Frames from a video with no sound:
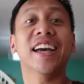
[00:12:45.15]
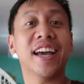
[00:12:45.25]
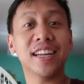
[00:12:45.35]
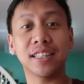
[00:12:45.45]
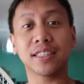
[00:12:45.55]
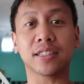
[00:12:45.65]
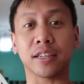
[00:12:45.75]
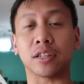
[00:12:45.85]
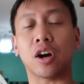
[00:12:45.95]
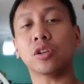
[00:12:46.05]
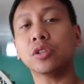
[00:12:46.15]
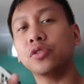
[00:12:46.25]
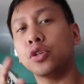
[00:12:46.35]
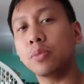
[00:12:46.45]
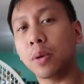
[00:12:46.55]
Hey, listen, all
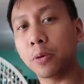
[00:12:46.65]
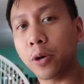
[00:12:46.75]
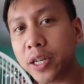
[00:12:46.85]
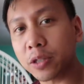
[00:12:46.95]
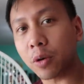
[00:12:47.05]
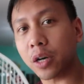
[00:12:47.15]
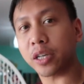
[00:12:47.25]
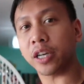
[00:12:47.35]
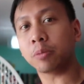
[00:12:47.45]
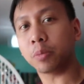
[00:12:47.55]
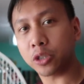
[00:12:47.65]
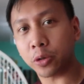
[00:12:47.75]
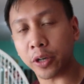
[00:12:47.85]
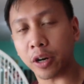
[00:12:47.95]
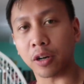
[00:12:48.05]
of you Mabuhay squad in
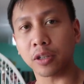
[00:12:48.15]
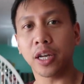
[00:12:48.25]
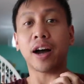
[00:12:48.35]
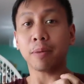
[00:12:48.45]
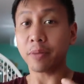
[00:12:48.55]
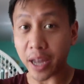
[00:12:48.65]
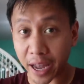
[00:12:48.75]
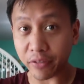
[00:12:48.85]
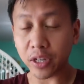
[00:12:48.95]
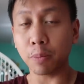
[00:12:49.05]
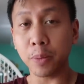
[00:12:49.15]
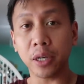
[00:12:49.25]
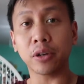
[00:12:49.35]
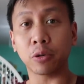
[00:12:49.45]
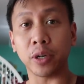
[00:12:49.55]
Montreal, I'm having a
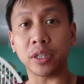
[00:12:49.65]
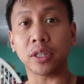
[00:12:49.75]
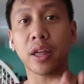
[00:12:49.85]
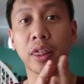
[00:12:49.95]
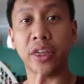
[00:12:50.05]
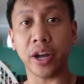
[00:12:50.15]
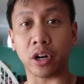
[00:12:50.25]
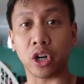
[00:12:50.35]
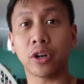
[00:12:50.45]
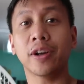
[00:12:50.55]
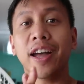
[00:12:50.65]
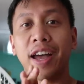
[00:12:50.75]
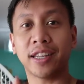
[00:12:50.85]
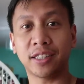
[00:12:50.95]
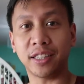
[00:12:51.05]
meet and greet there.
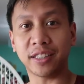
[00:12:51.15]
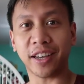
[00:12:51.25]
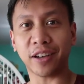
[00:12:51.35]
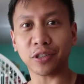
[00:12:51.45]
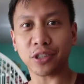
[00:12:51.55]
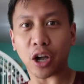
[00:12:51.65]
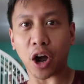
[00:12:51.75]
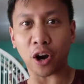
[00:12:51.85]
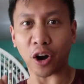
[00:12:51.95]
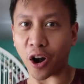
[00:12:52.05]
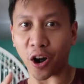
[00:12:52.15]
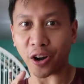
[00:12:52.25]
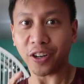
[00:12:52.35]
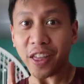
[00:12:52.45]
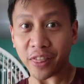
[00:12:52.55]
And details are
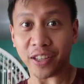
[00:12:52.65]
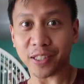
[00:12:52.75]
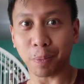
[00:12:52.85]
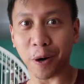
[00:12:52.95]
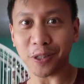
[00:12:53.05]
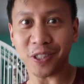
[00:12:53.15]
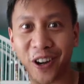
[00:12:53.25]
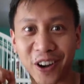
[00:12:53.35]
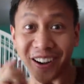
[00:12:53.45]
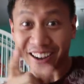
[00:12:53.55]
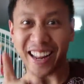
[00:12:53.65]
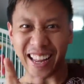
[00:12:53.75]
on this poster.